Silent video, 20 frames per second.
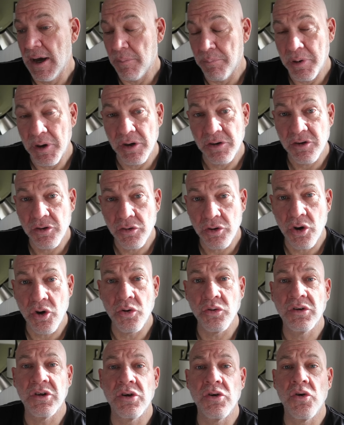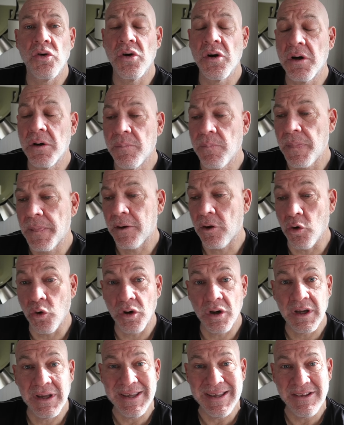Alberto Contador,
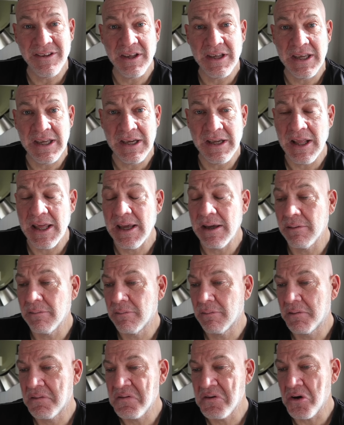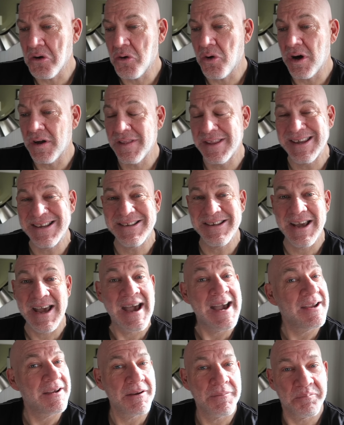Gorka Izagirre go on the
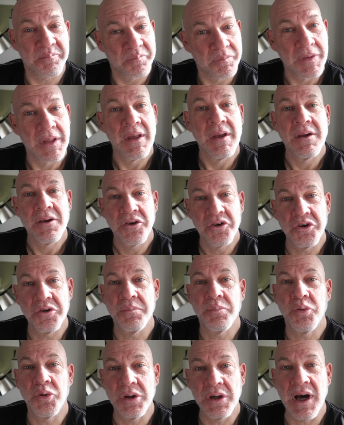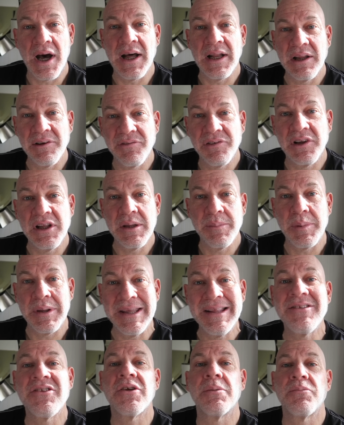attack, could put Alaphilippe
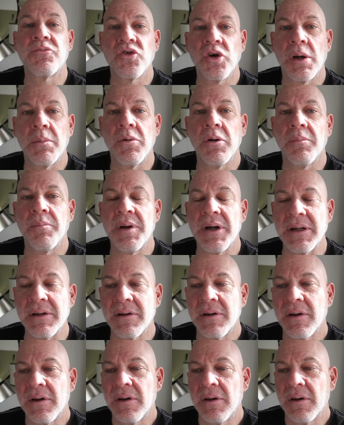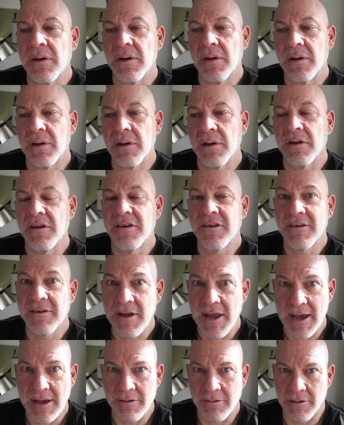in some trouble. But
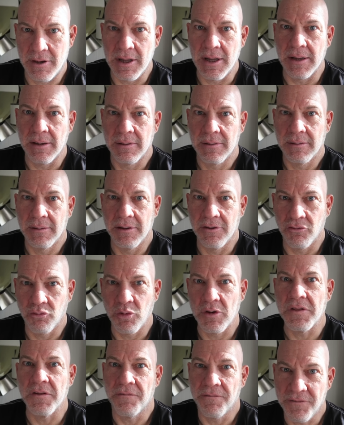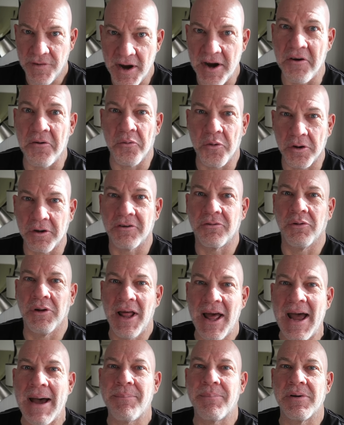Saturday is when the fireworks
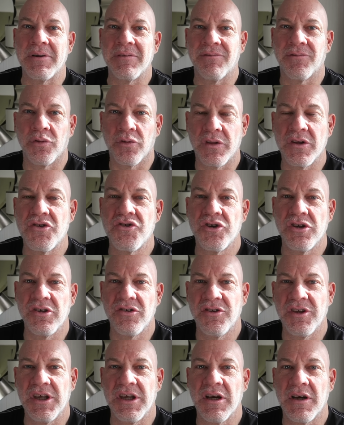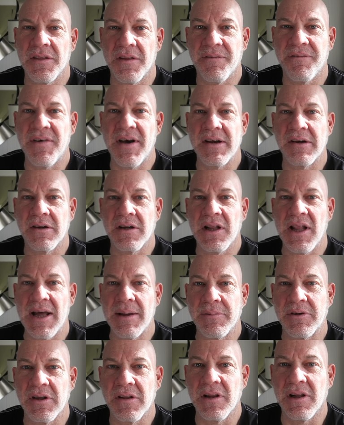will happen for the GC on the final
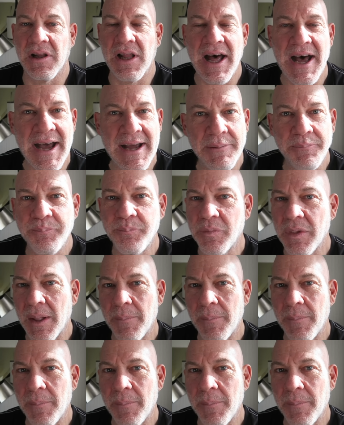climb to the line.